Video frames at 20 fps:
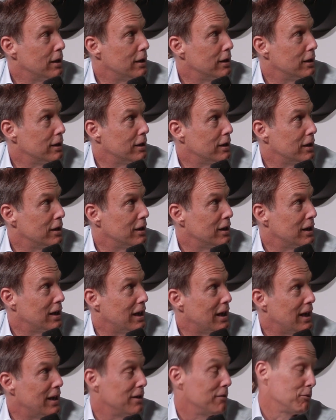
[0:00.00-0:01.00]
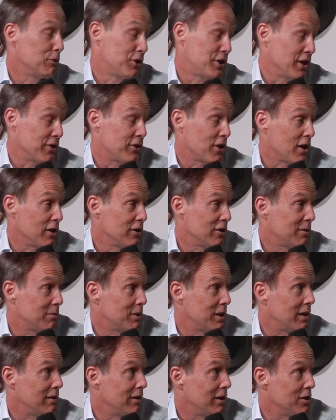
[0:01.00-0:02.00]
uh, I was just talking to
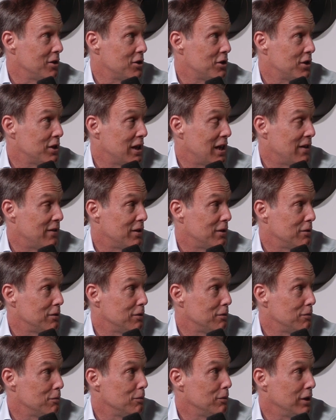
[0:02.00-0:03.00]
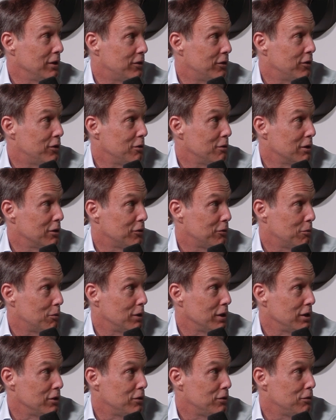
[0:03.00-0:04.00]
someone at lunch today that listens to us
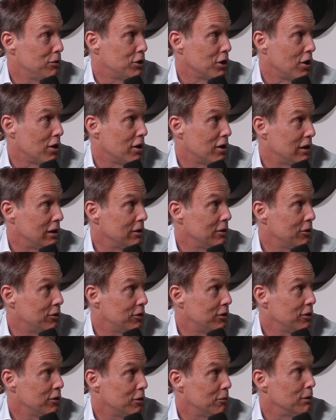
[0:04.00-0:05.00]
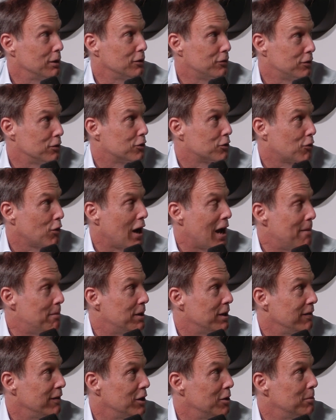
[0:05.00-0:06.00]
while he jogs. So let's describe
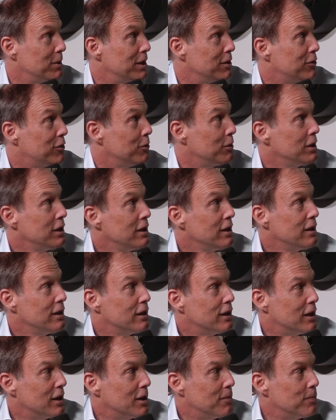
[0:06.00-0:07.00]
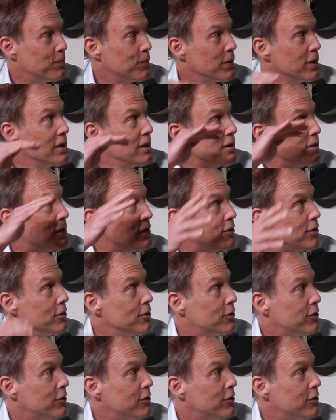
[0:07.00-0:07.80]
it a little bit. So, yeah. um, this is